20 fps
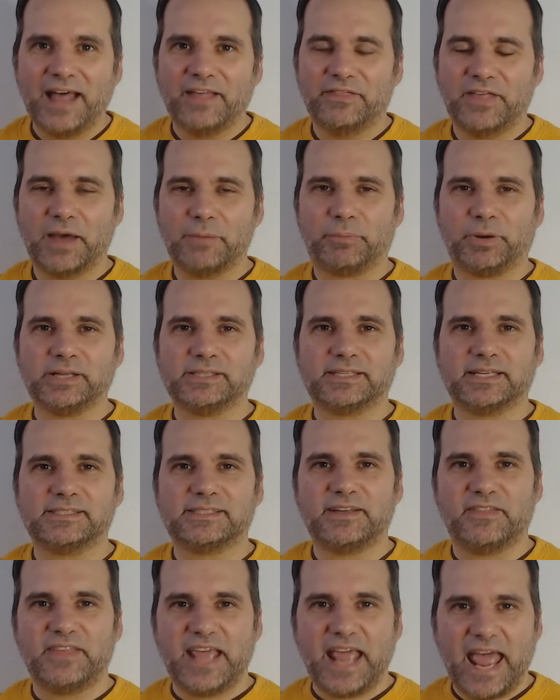That brings us
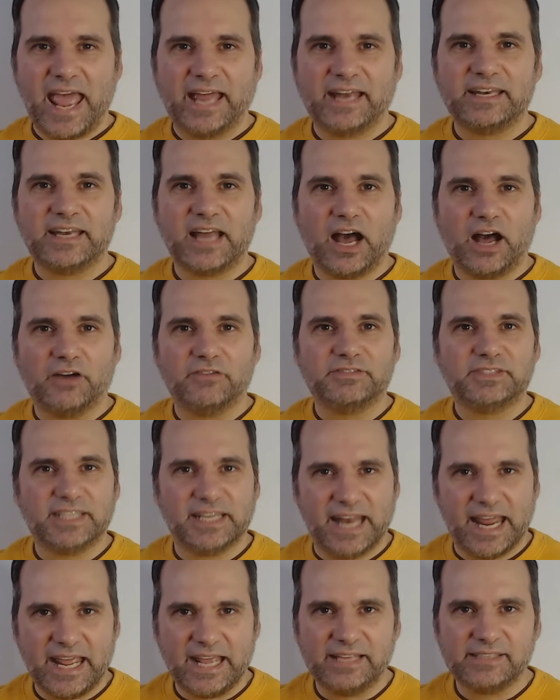to the end of
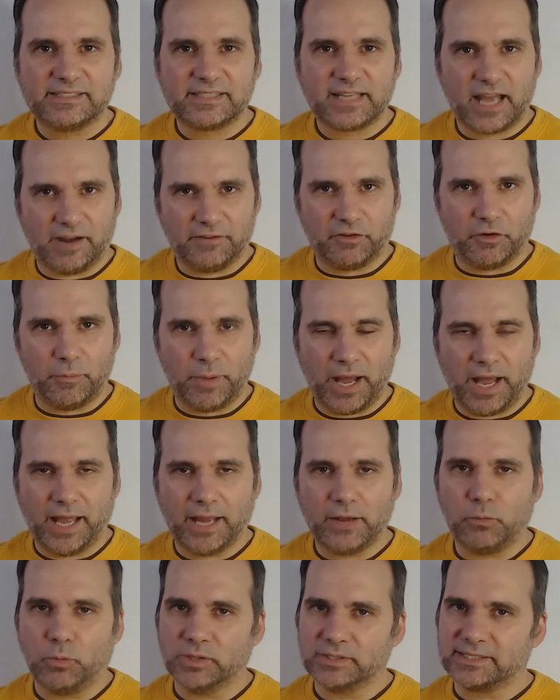today's cover
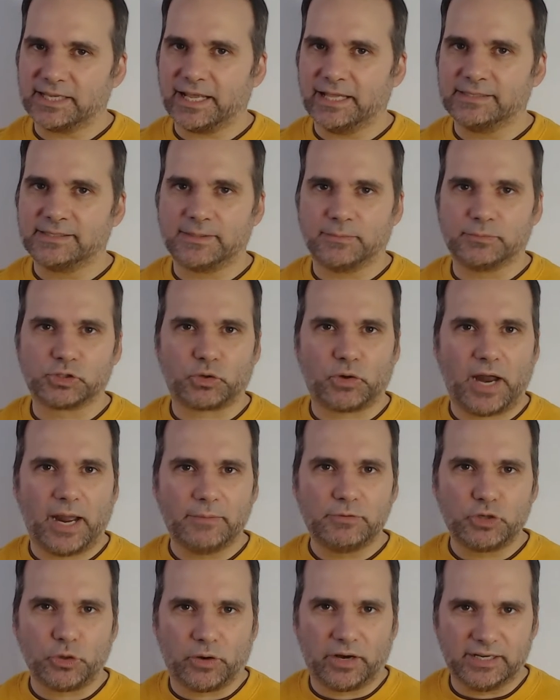bye. Once again,
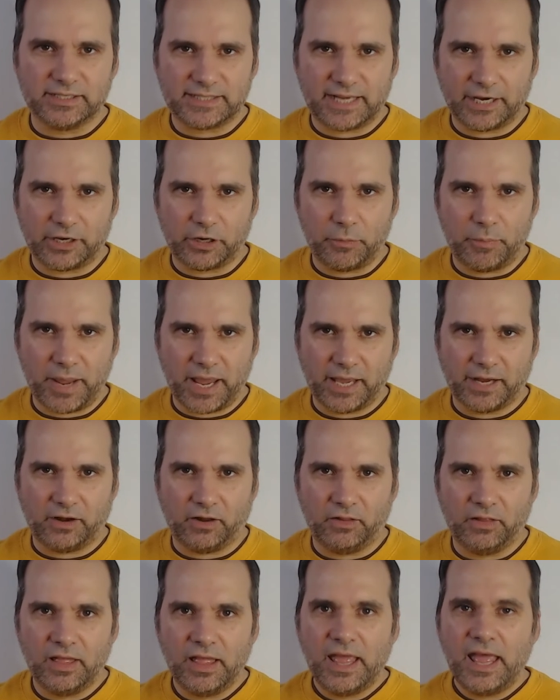subscribe to our entire
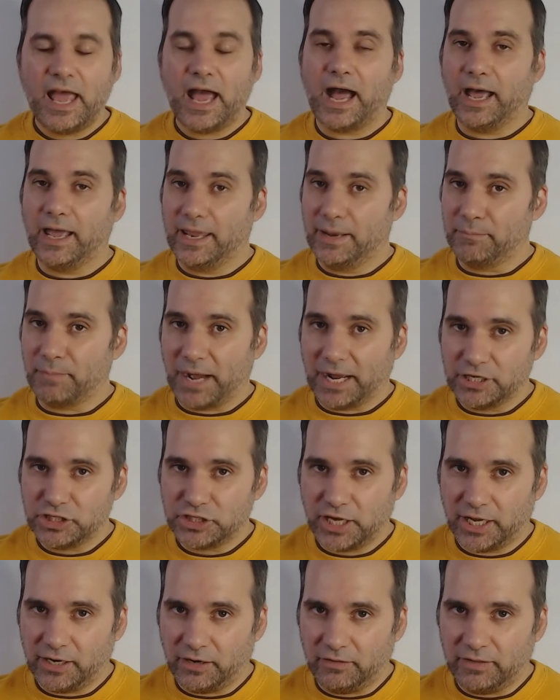panel uh, and my
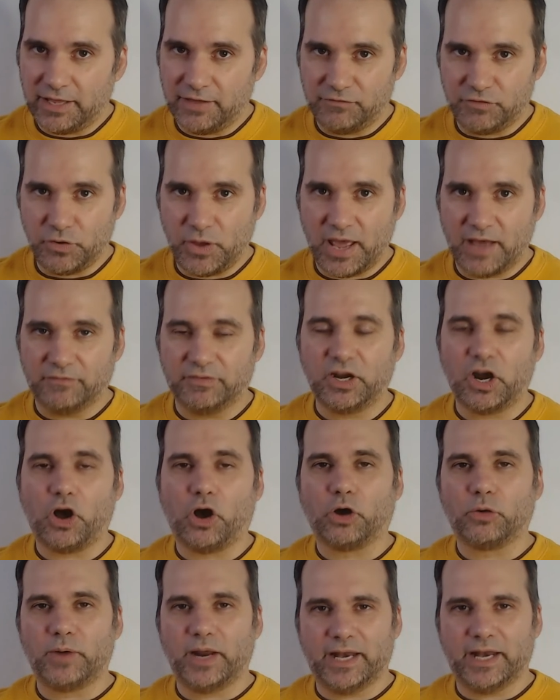channel if you haven't
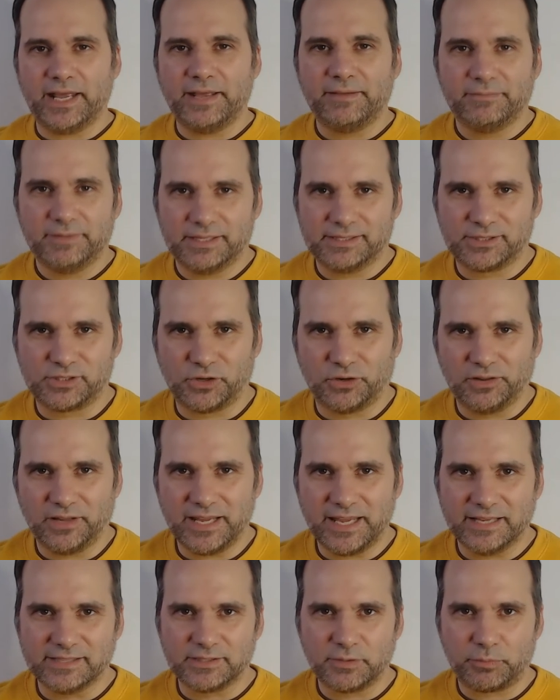already. It
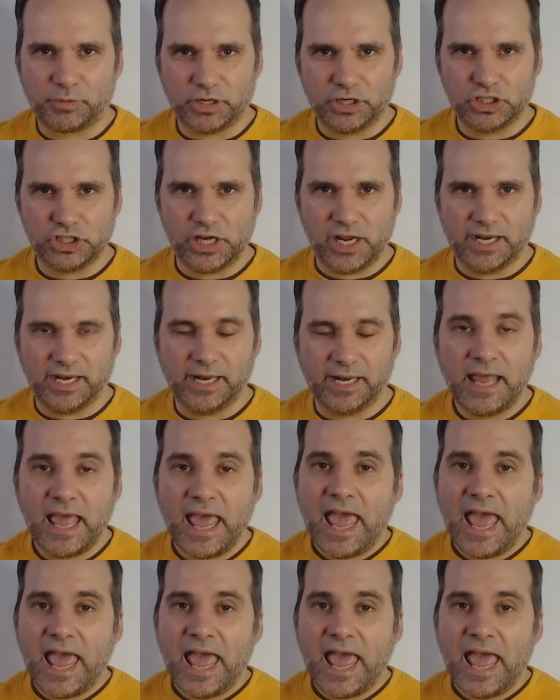certainly is appreciated.